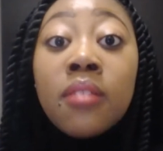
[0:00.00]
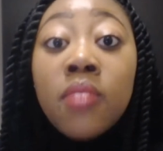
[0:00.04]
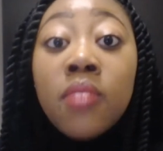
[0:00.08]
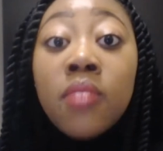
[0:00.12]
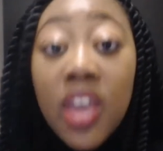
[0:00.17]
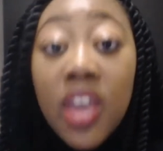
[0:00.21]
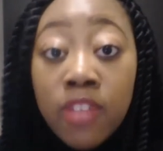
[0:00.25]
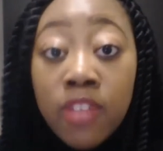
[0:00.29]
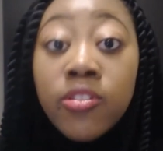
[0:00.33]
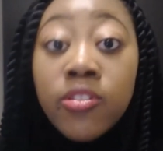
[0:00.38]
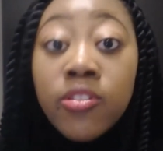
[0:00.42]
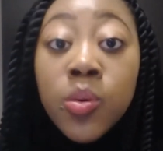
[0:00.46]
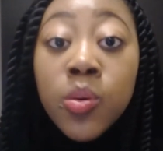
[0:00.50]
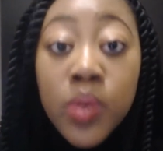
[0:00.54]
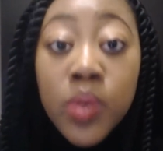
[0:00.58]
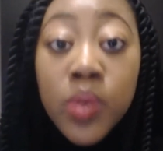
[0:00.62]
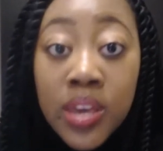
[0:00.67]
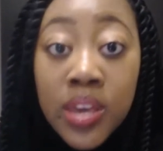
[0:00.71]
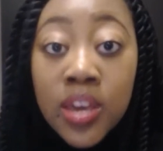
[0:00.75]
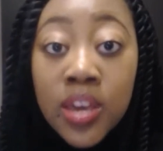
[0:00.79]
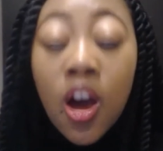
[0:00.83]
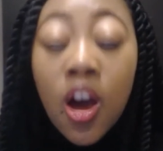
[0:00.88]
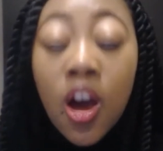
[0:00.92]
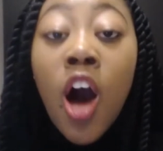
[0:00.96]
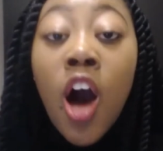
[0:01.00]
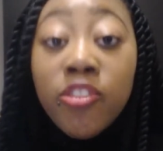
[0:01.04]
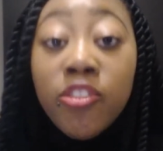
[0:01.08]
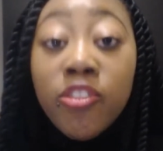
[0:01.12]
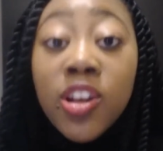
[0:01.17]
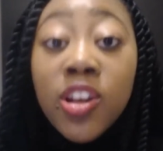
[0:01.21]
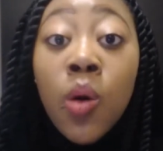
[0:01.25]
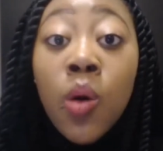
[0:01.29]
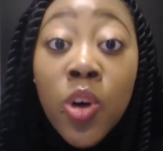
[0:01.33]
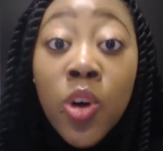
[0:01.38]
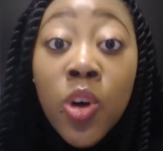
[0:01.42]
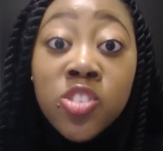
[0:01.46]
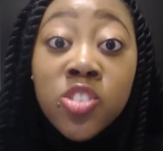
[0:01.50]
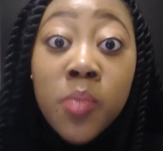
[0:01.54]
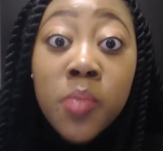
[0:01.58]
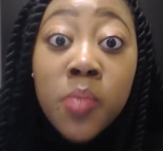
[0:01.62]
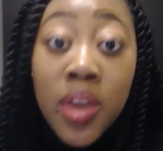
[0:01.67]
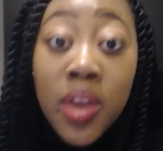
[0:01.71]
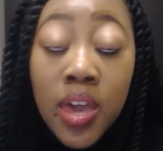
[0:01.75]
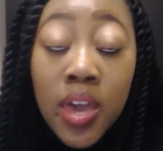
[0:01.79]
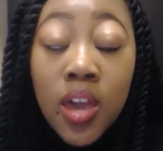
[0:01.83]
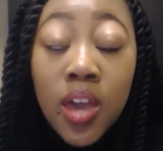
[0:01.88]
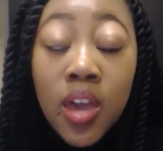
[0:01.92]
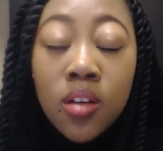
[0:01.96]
every week after I wash my hair,